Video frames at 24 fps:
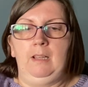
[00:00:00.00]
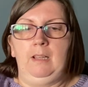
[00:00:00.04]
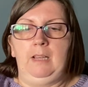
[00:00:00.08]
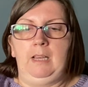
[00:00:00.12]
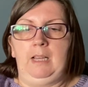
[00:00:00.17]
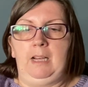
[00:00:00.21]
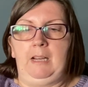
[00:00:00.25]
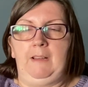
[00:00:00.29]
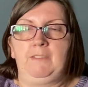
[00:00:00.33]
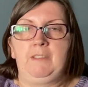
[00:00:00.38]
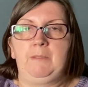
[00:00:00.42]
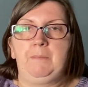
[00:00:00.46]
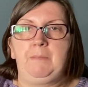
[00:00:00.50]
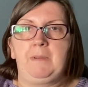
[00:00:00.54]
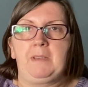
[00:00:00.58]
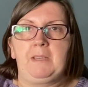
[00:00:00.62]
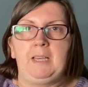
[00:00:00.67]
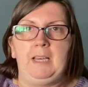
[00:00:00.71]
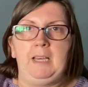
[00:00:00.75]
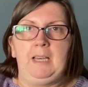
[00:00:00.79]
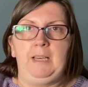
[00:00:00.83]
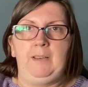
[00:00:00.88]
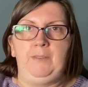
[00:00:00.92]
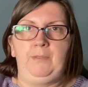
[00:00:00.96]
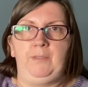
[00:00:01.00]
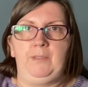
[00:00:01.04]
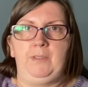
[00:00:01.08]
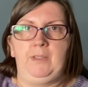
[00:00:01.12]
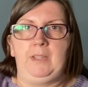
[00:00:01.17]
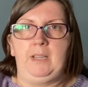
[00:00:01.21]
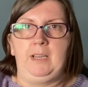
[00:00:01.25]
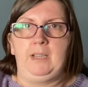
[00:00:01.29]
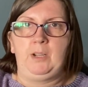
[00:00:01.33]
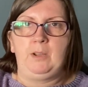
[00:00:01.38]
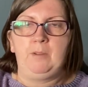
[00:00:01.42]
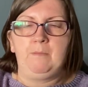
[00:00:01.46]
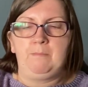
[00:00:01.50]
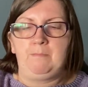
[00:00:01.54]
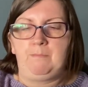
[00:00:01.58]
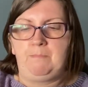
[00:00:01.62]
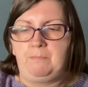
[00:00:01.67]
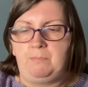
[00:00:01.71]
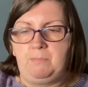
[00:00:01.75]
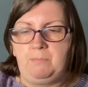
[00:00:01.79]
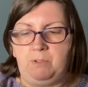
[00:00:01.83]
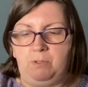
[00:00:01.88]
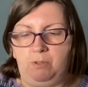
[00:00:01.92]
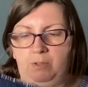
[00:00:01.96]
And I have to be careful that I don't
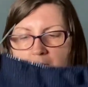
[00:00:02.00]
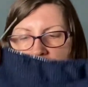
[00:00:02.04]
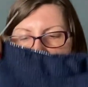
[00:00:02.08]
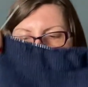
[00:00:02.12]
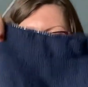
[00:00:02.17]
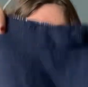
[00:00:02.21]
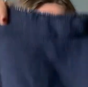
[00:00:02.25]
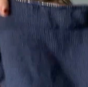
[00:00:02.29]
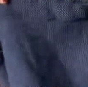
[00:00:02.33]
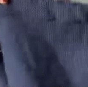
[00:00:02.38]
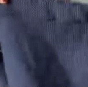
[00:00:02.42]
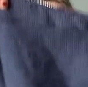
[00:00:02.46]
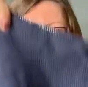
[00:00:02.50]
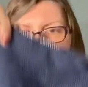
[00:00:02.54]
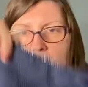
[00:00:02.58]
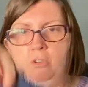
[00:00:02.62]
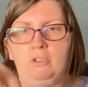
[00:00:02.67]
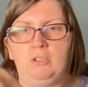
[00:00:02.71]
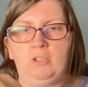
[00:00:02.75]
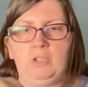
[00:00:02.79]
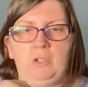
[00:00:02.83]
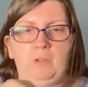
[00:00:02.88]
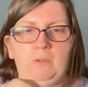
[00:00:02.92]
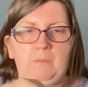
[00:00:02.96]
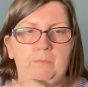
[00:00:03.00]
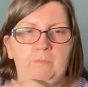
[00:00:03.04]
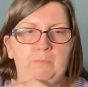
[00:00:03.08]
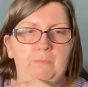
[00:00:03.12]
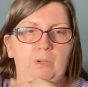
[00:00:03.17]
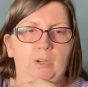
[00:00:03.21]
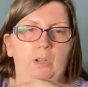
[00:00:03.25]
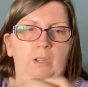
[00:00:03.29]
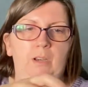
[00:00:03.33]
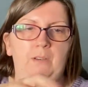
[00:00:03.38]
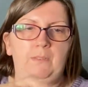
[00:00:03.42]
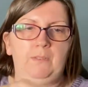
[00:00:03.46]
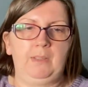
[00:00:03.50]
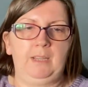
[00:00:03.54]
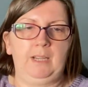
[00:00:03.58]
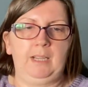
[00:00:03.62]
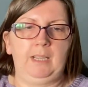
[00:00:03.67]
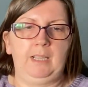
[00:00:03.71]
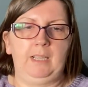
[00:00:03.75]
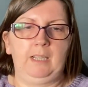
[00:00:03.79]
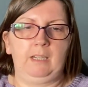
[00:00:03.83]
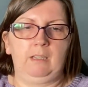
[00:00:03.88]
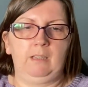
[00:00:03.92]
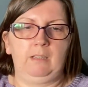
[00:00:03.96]
do the thing that I usually do and pull it off the
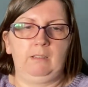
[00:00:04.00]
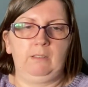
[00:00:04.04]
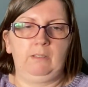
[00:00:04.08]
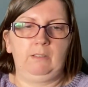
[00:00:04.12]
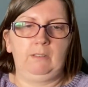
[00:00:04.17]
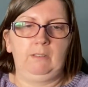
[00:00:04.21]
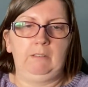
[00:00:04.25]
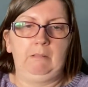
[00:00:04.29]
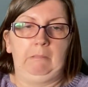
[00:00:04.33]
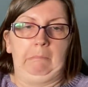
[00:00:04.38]
needles.